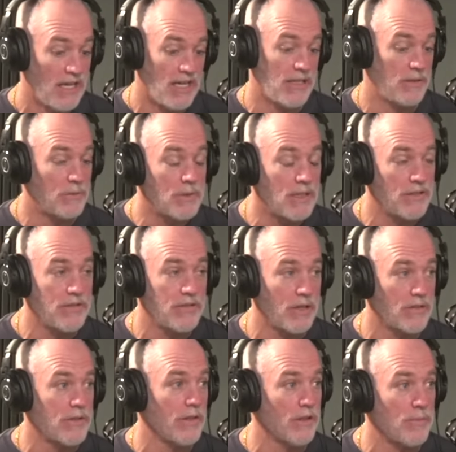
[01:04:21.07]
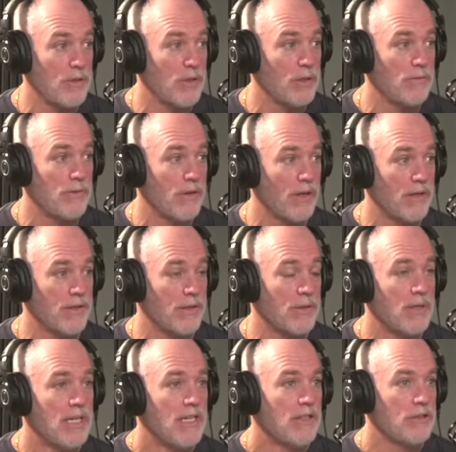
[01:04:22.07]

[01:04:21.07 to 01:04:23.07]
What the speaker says: and it really starts to look beautiful on you.